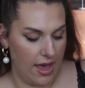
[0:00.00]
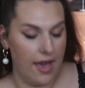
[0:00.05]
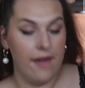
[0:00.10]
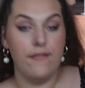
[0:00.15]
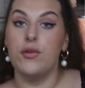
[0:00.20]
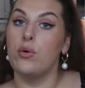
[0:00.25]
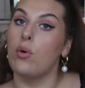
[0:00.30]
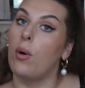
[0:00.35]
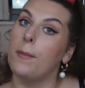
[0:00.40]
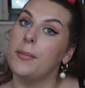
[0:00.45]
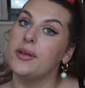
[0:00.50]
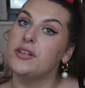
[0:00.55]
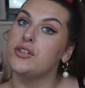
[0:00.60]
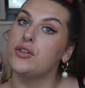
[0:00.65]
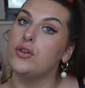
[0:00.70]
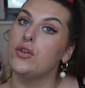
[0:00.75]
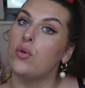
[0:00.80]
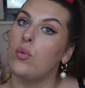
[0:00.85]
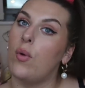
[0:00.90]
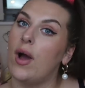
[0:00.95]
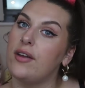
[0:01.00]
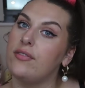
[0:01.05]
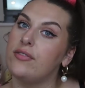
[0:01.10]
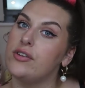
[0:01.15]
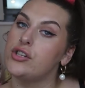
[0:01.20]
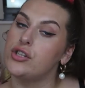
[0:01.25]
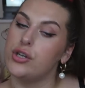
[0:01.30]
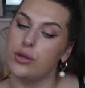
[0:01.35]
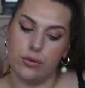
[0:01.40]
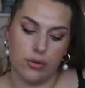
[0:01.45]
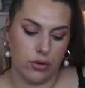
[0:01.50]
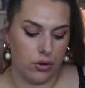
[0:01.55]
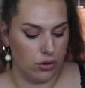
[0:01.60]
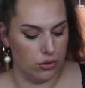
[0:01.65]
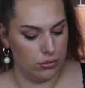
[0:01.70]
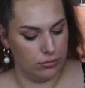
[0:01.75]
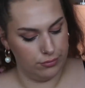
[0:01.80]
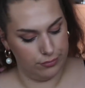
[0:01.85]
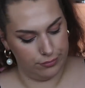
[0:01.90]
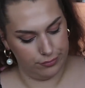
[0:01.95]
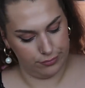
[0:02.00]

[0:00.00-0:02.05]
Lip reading: if you want me to do the wide fit shoe haul